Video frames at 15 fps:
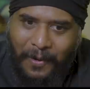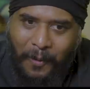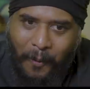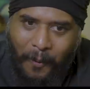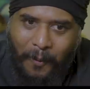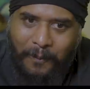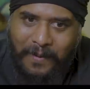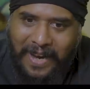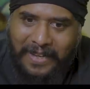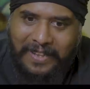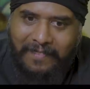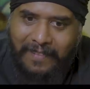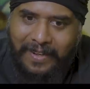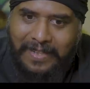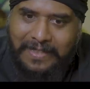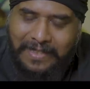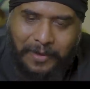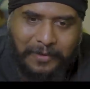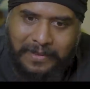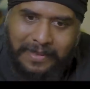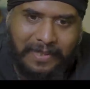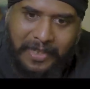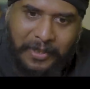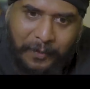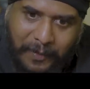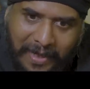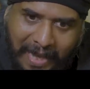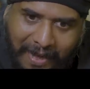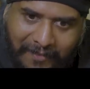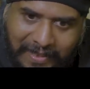home anywhere in South India, you
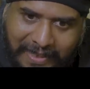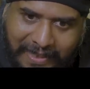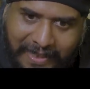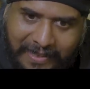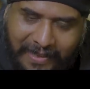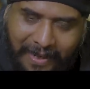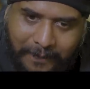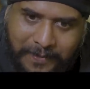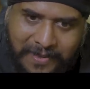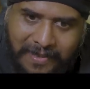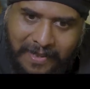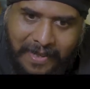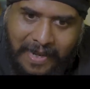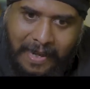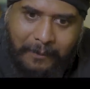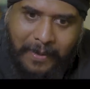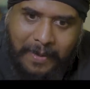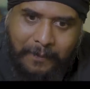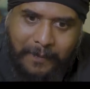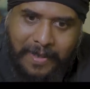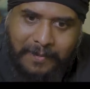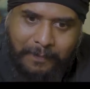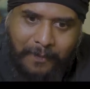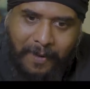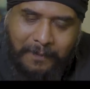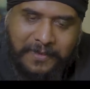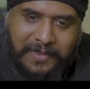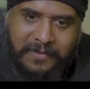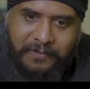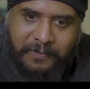will have leaky taps. And my
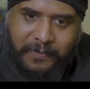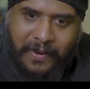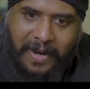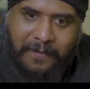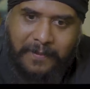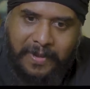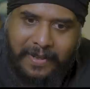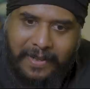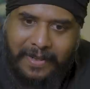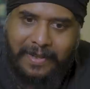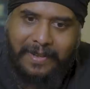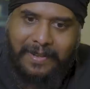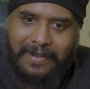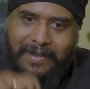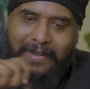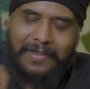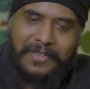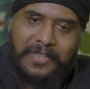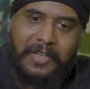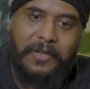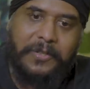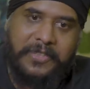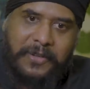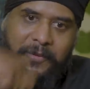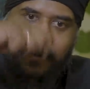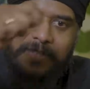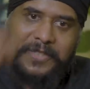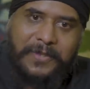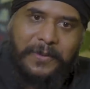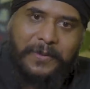mom's primary solution
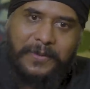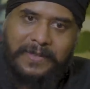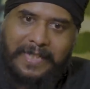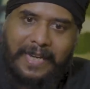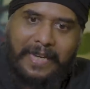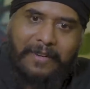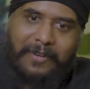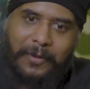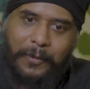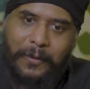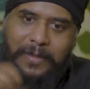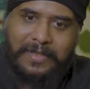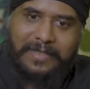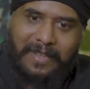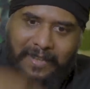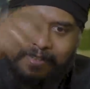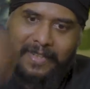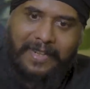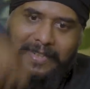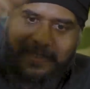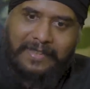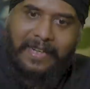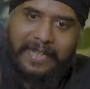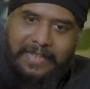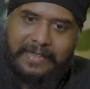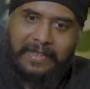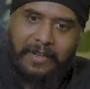was to tear an old sari and tie it